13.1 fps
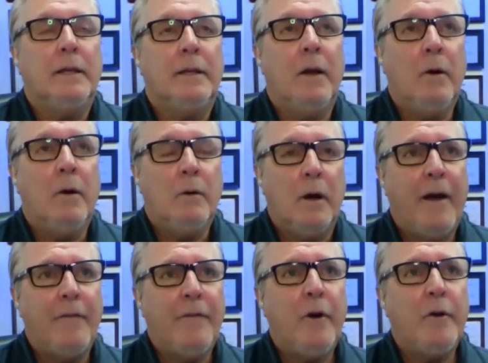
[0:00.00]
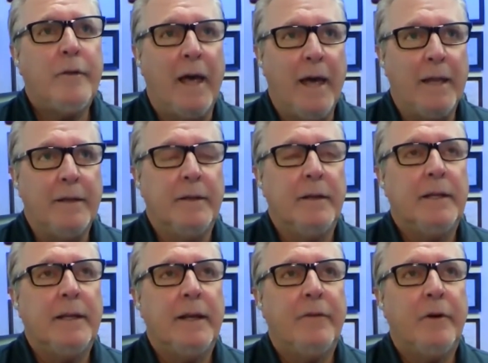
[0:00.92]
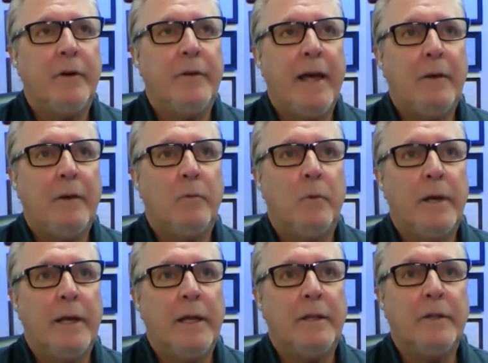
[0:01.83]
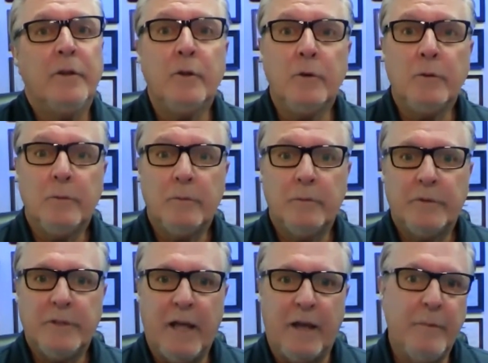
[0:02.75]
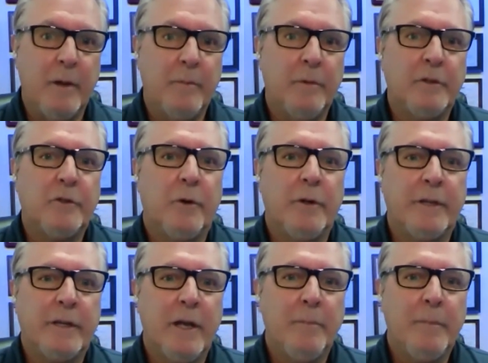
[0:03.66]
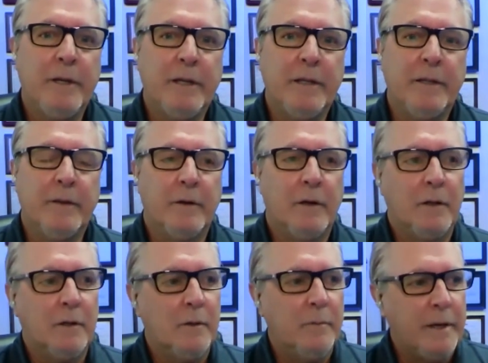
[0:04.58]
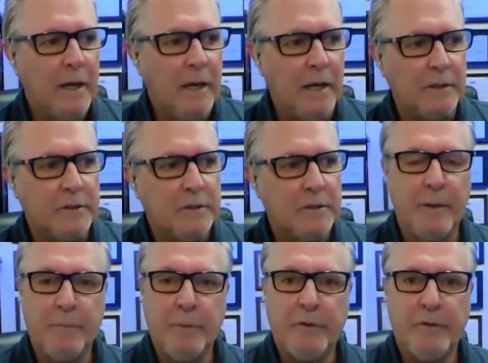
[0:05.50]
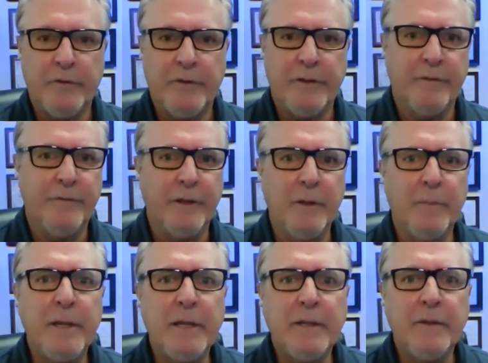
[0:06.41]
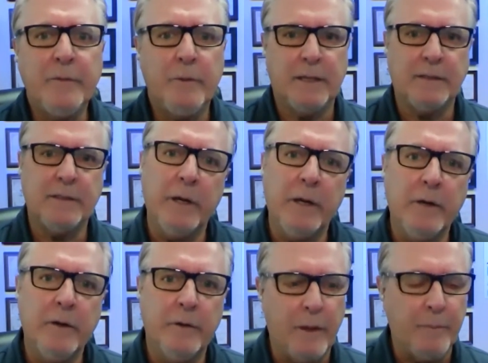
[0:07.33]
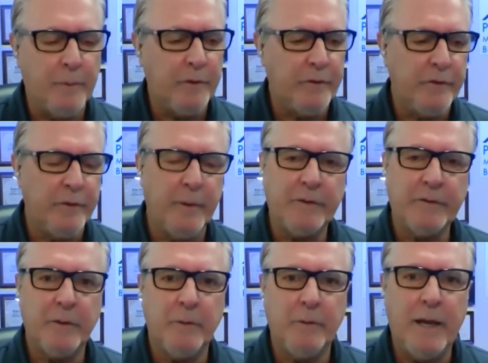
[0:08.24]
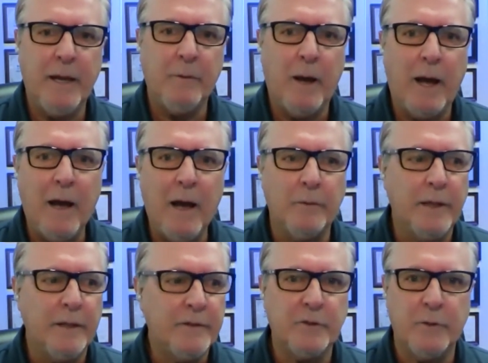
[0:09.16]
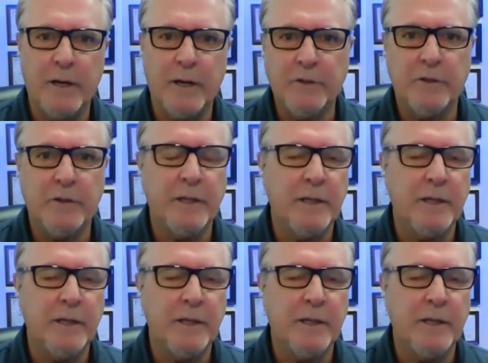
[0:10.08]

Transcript: No, I've heard that. And I've heard that when new staff members join the company and they're all, oh my gosh, that person's in the Philippines. That's weird. Or that person's in Mexico. Wow, that's strange. Or